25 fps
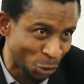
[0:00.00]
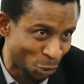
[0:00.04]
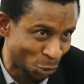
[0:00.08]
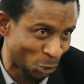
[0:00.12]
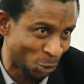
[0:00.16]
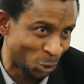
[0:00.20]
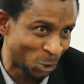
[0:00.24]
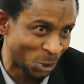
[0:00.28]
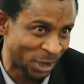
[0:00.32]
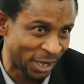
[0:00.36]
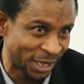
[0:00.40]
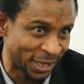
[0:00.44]
to
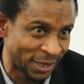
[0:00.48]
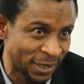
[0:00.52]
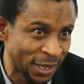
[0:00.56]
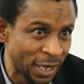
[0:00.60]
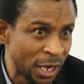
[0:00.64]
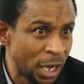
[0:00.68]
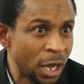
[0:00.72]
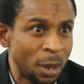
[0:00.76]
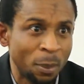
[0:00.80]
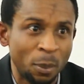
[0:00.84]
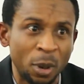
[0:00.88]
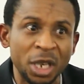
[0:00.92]
do
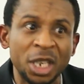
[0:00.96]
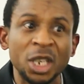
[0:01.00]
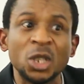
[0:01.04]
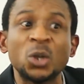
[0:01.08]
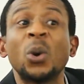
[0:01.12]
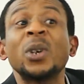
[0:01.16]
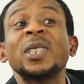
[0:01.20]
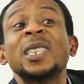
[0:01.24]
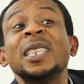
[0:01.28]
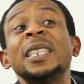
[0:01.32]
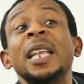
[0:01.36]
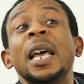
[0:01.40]
this. But this
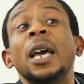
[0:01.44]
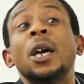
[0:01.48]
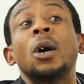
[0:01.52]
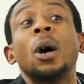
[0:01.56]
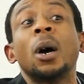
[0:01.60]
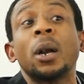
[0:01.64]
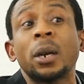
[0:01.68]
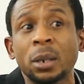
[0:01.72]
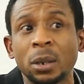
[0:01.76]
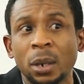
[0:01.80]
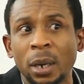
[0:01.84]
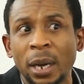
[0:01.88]
wasn't the
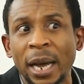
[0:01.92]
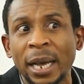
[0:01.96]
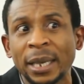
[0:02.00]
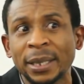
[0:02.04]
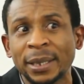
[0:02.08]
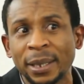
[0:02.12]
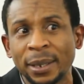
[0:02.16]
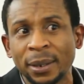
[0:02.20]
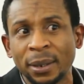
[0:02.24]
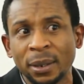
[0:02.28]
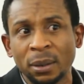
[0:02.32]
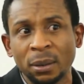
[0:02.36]
Kurdo
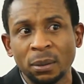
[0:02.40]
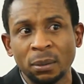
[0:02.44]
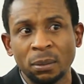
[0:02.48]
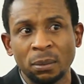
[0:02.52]
Hassan.